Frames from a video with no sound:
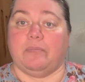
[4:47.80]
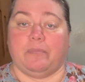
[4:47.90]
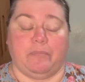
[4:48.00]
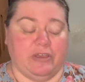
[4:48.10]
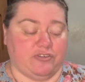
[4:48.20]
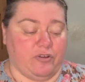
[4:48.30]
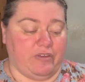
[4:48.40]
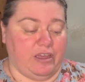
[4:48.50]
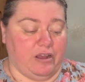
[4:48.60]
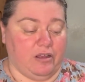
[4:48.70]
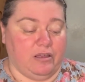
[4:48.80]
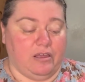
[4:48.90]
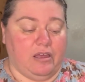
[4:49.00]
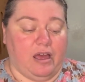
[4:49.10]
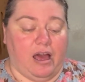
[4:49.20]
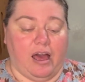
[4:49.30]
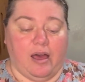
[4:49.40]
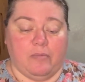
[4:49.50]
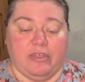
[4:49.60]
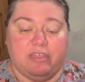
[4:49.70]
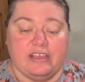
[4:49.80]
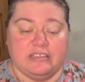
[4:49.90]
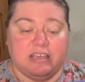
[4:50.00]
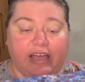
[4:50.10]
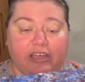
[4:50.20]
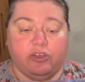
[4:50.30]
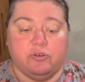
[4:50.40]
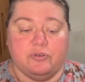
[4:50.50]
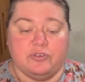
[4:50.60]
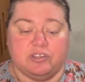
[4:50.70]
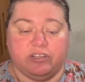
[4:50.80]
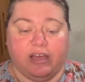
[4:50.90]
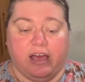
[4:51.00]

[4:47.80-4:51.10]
Picture of it here. This I used